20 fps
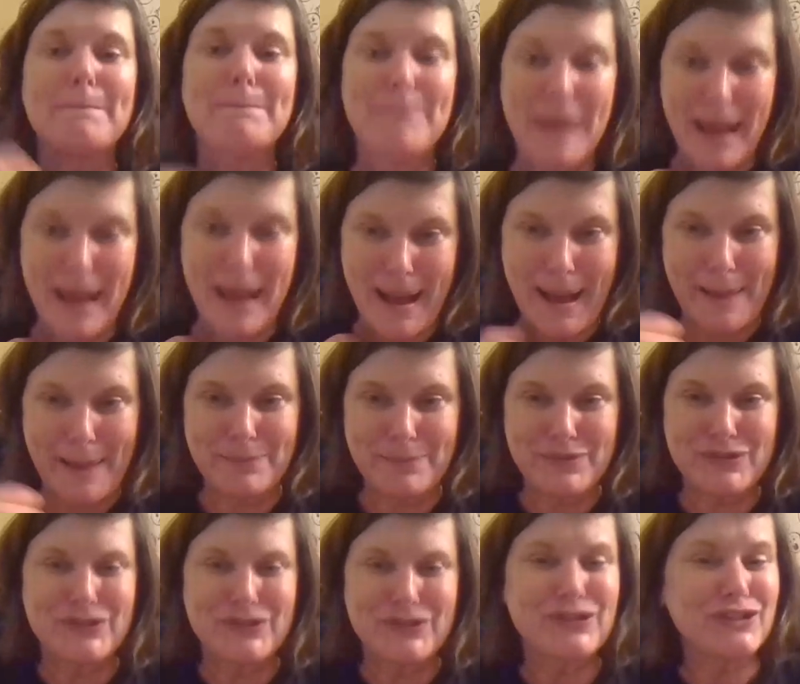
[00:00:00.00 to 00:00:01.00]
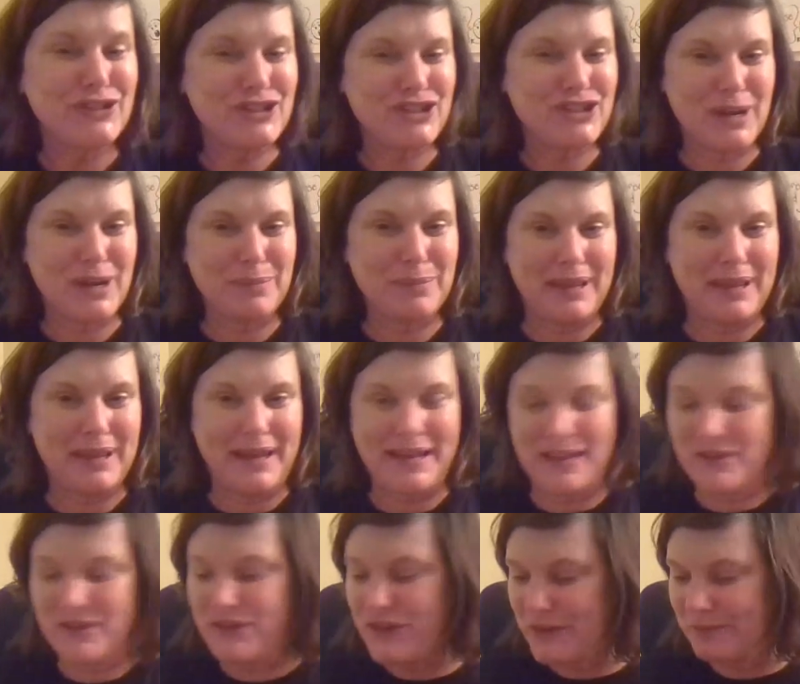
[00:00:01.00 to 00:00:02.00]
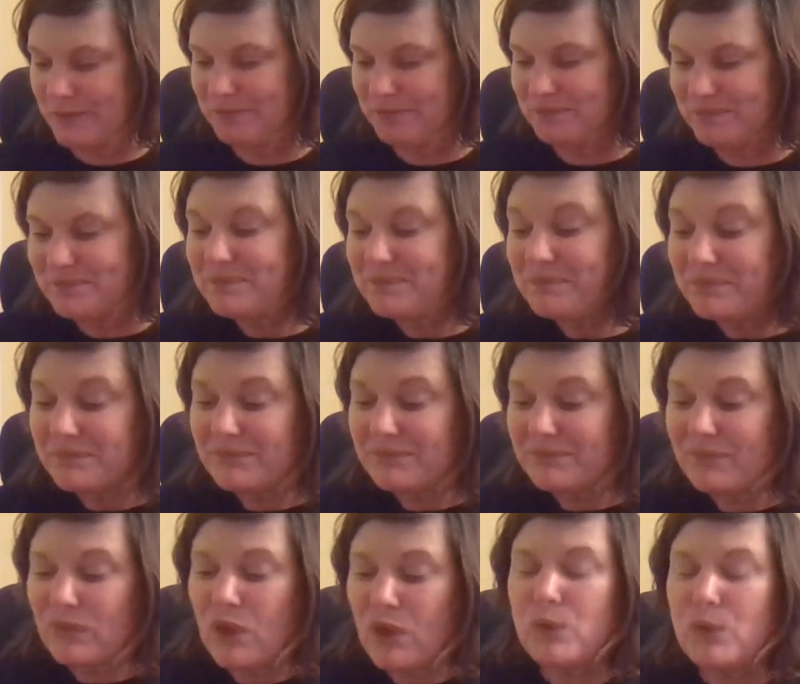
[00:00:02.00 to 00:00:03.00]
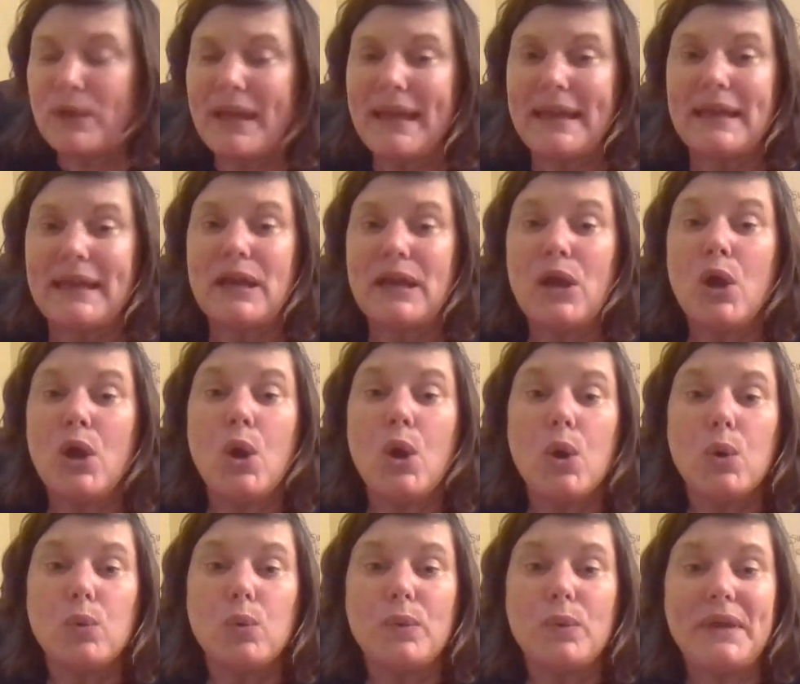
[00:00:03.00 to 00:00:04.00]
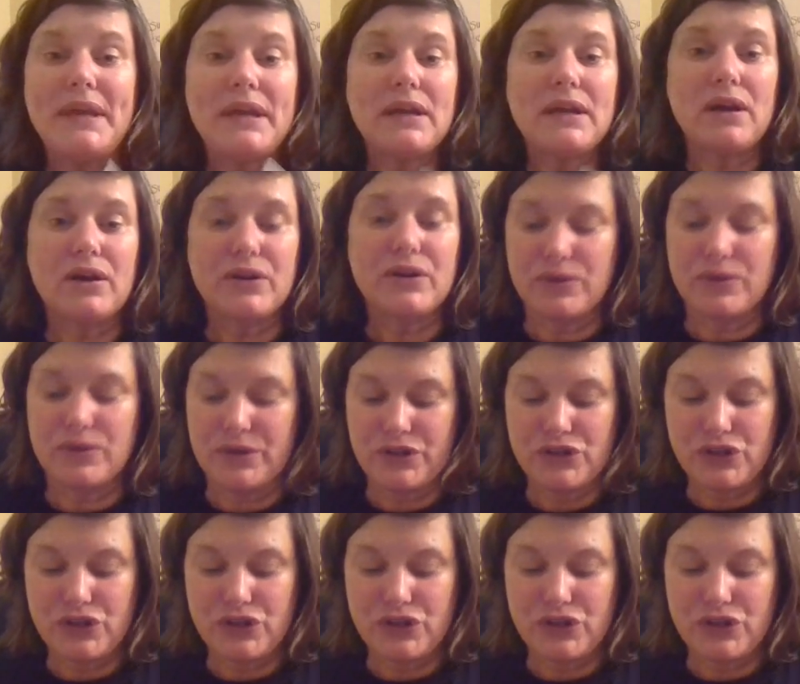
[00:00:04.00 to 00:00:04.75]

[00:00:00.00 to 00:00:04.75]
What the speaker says: Pops. Good job, Lions. Okay, we are going